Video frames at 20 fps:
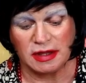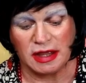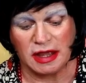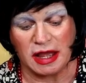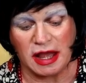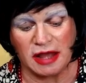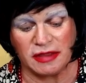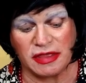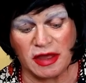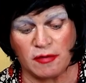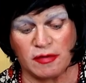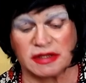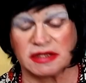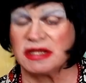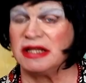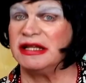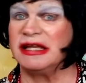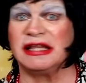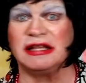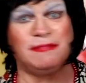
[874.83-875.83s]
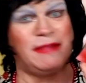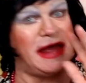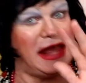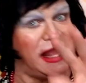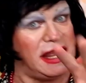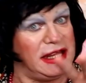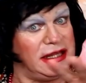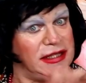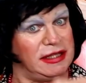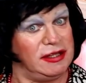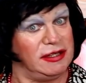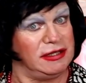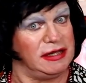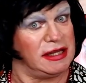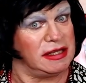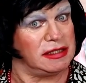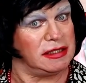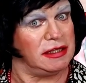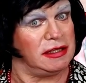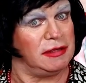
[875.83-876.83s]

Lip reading: Although it's a little bit Indian